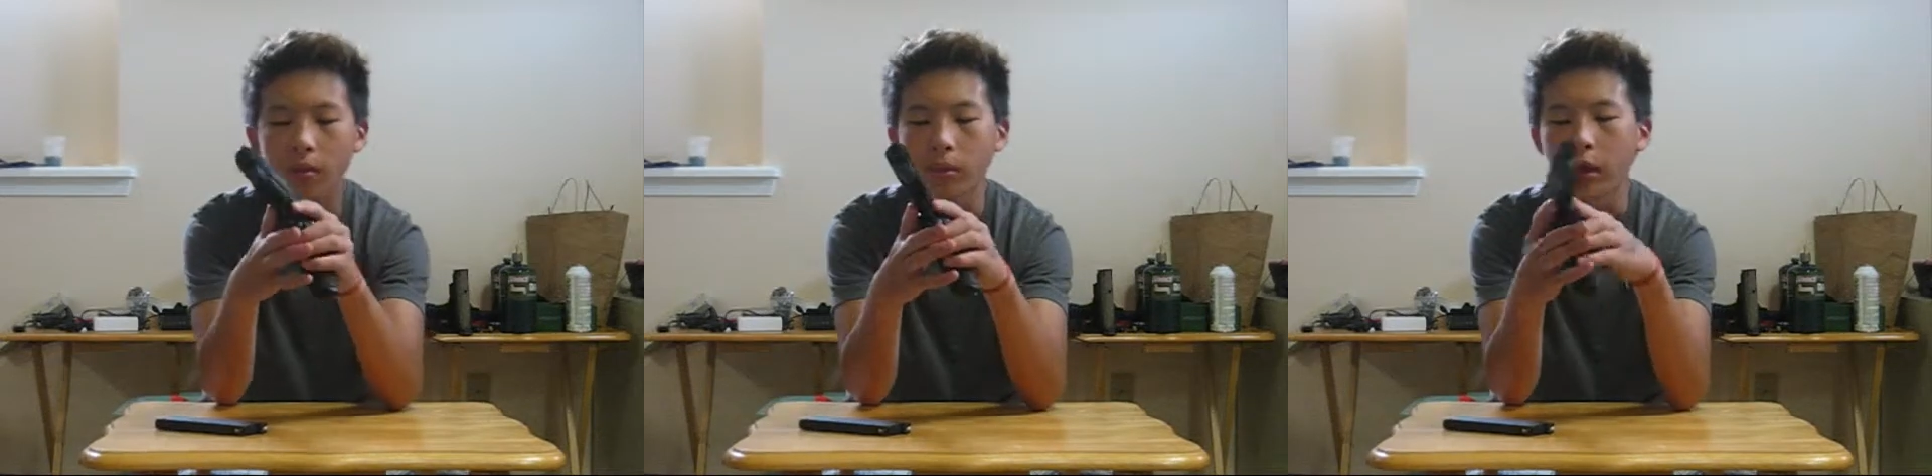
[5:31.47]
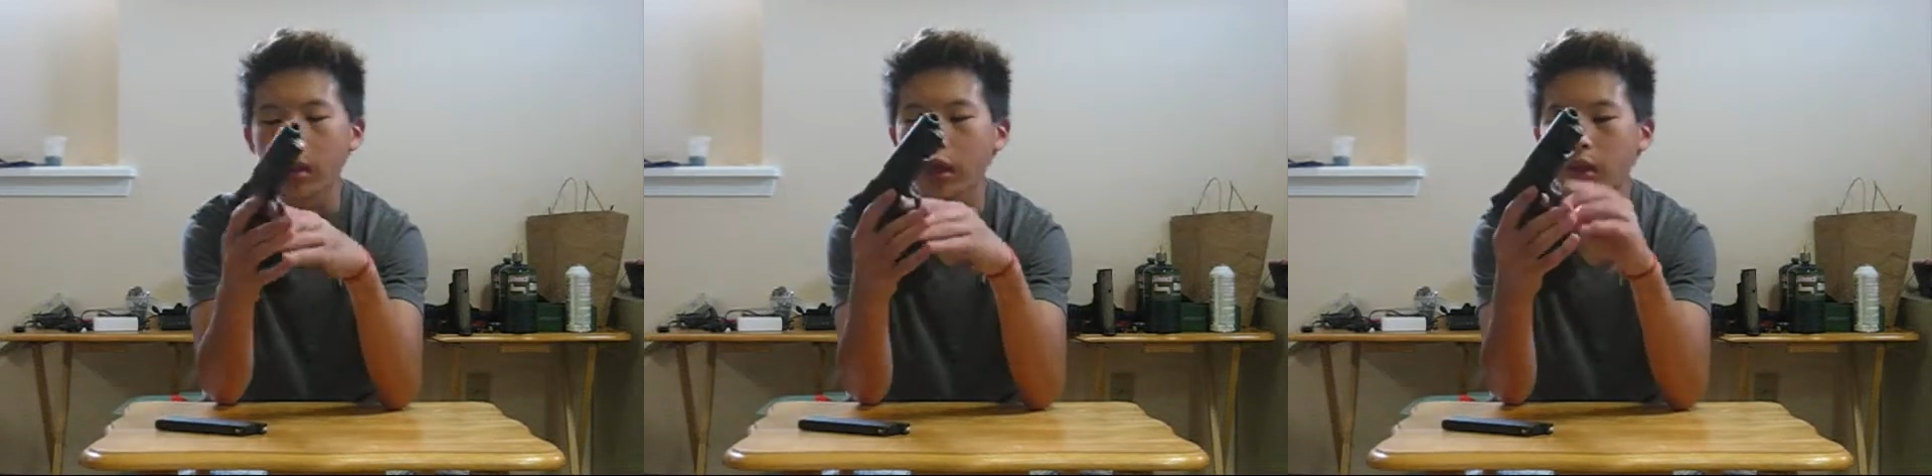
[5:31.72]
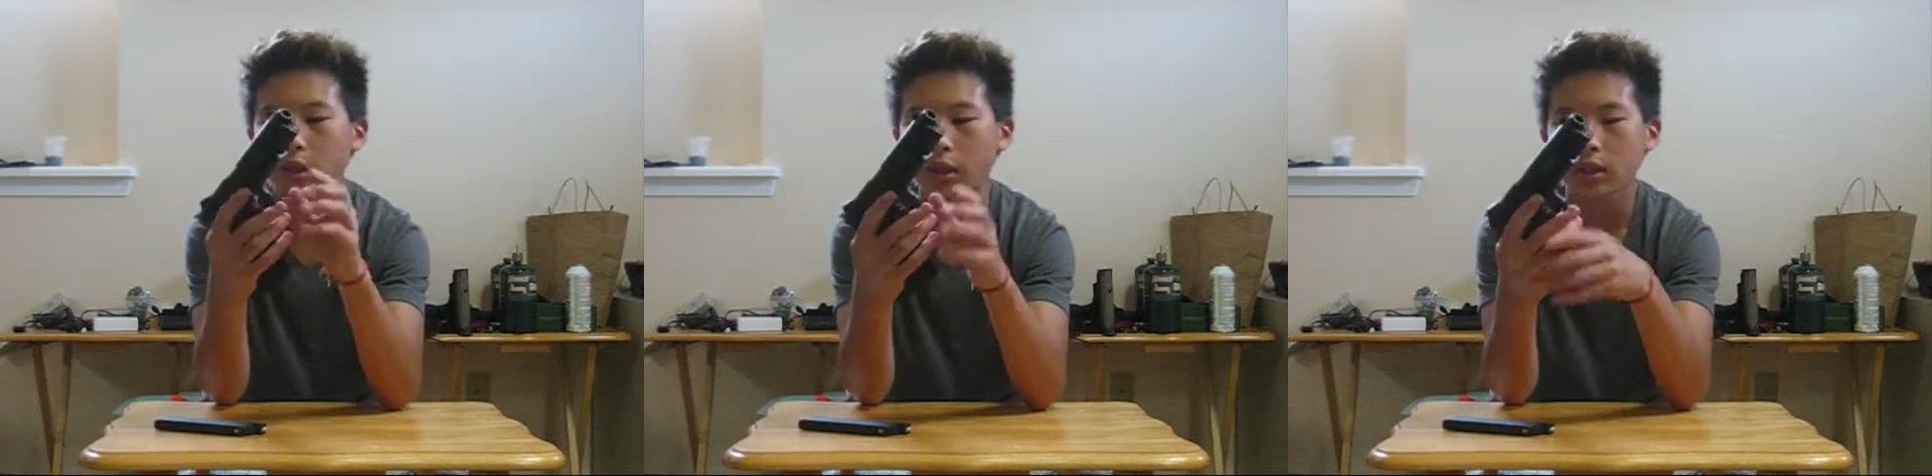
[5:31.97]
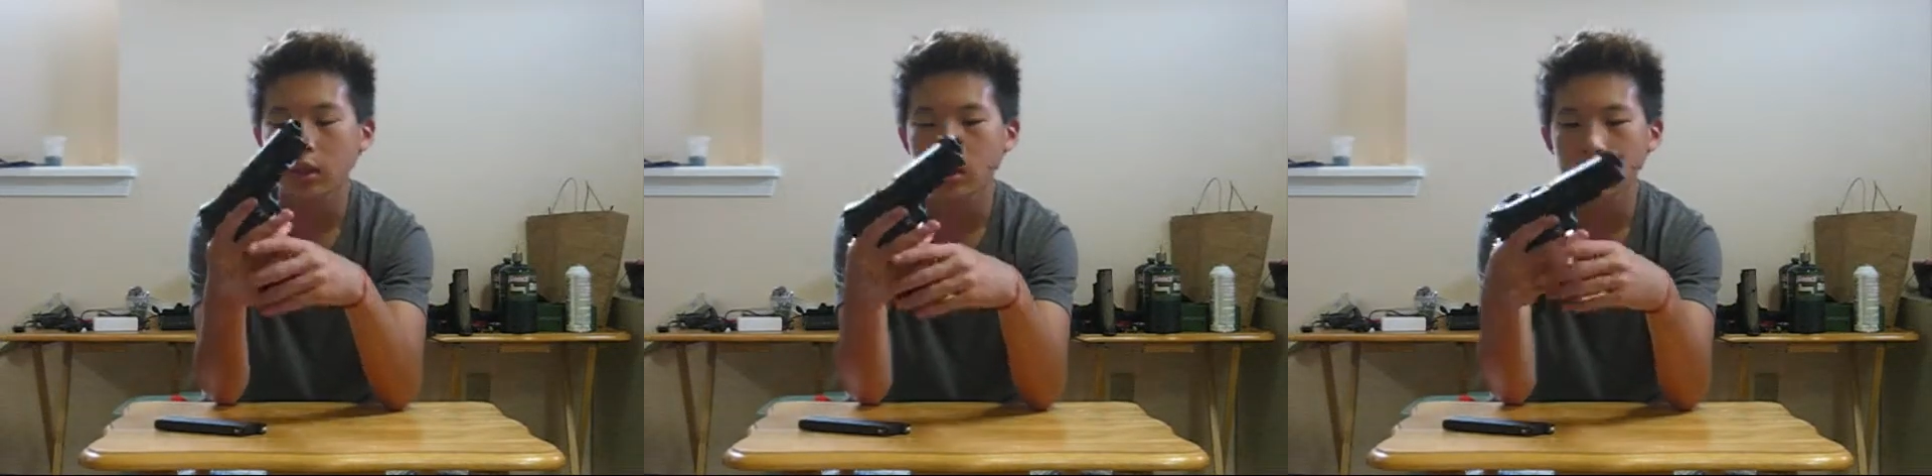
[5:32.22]
but it
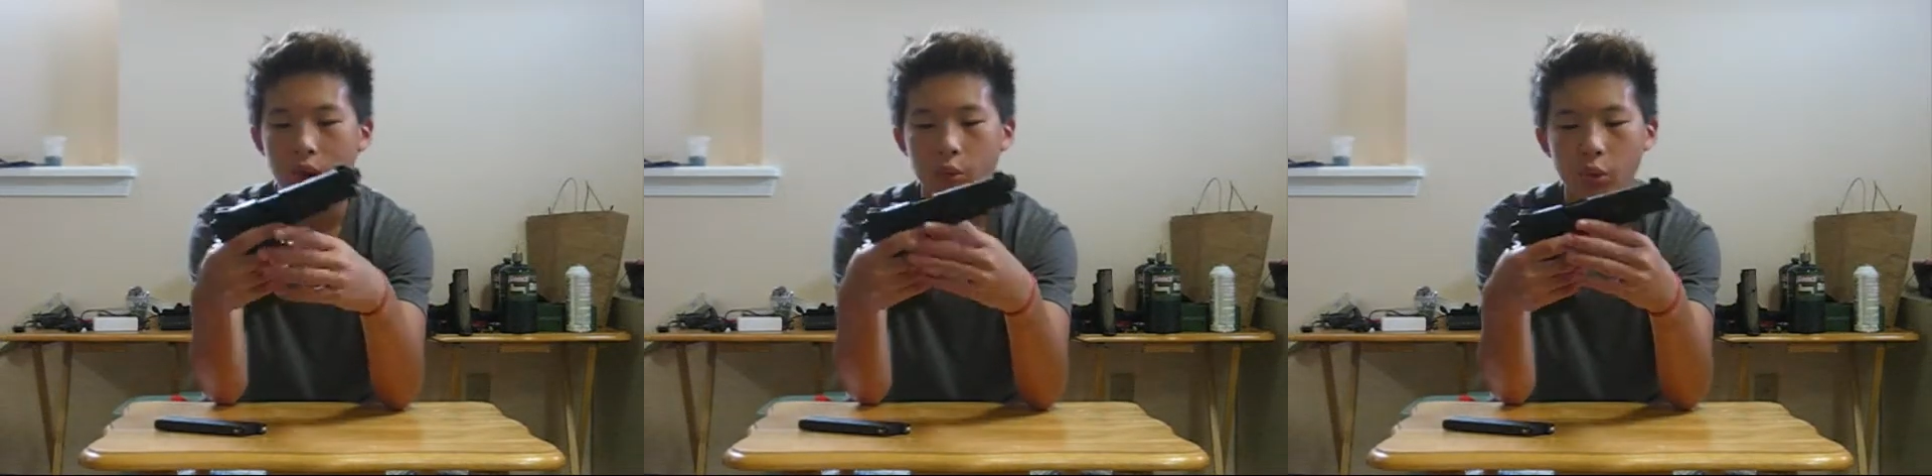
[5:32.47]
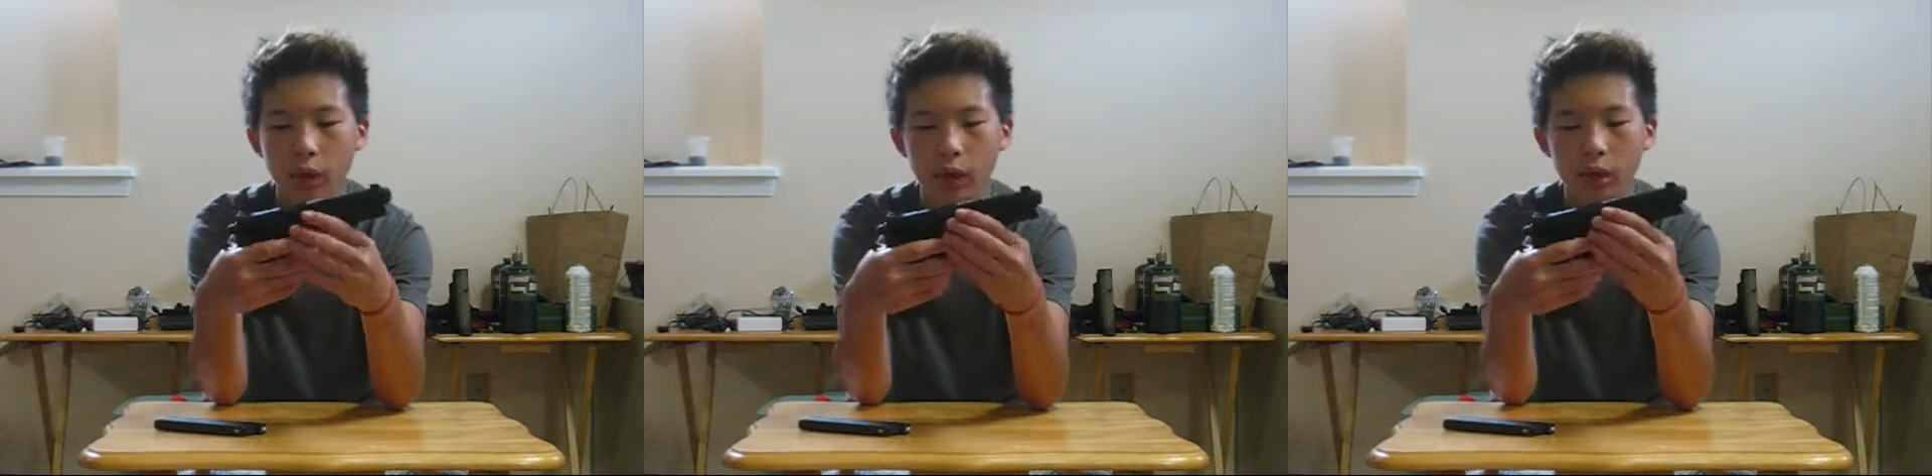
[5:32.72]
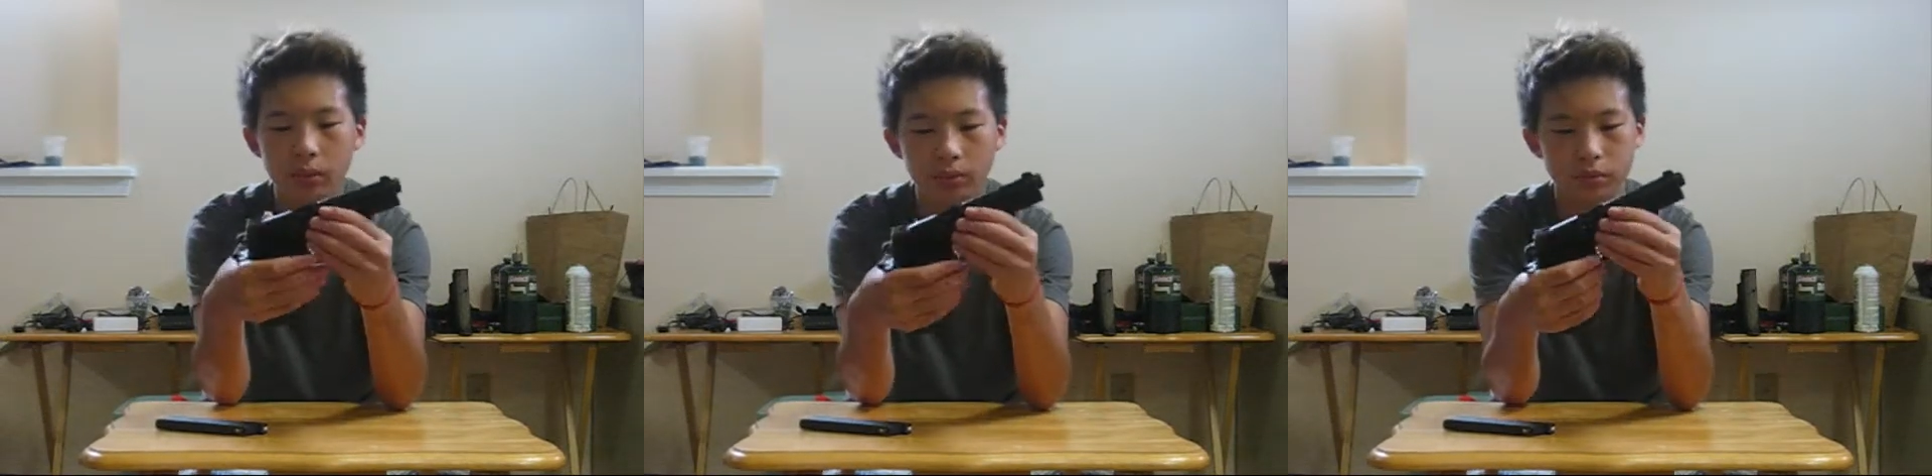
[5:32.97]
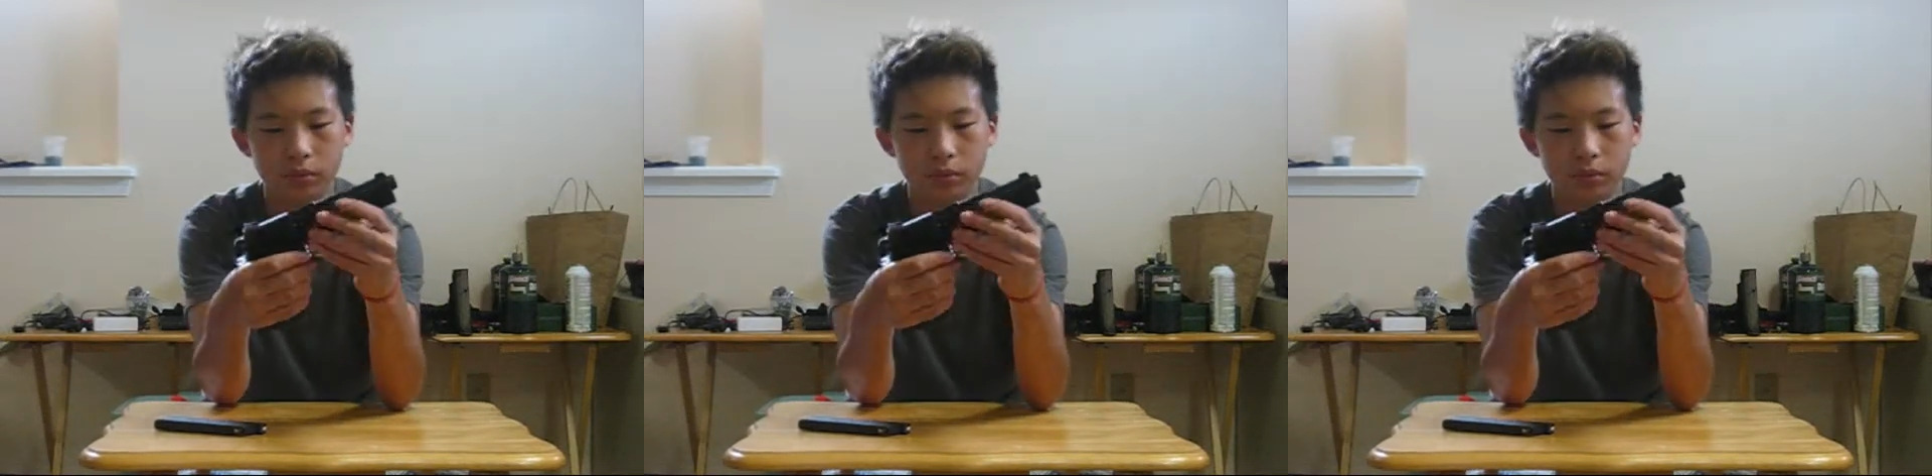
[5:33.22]
does the job well.